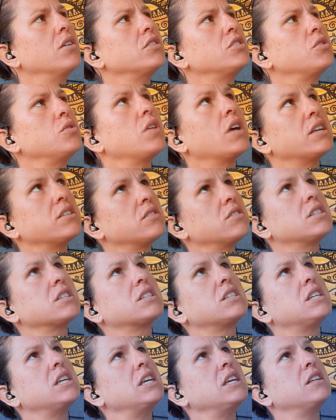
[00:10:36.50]

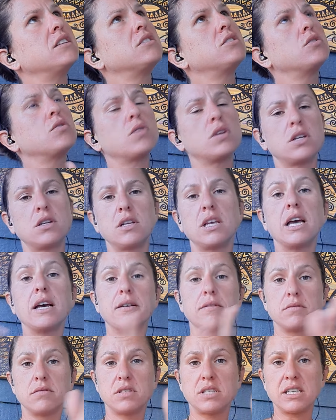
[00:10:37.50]
2016,
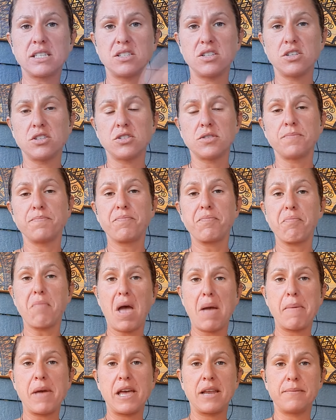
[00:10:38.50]
6 years,
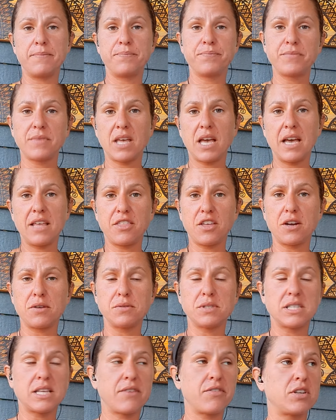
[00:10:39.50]
my bad. I thought it
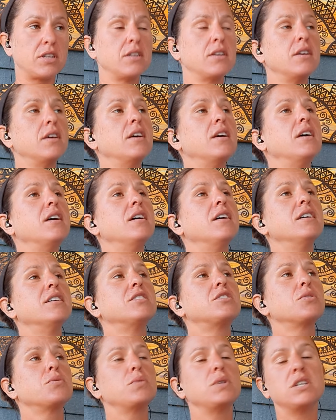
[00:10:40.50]
was 7.
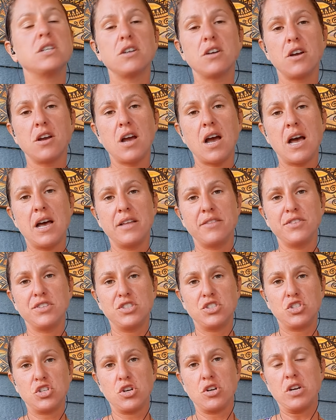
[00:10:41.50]
So we are on
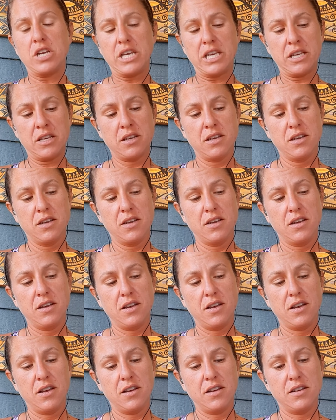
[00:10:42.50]
this journey
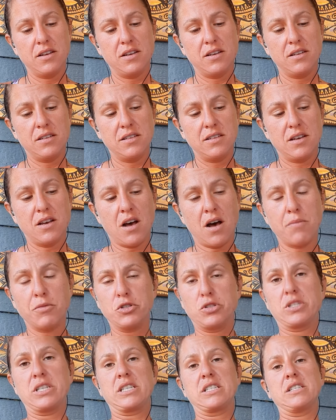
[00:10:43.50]

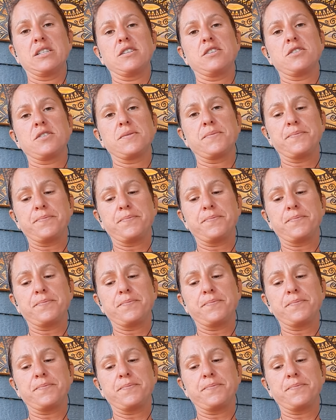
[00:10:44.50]
almost 6 years.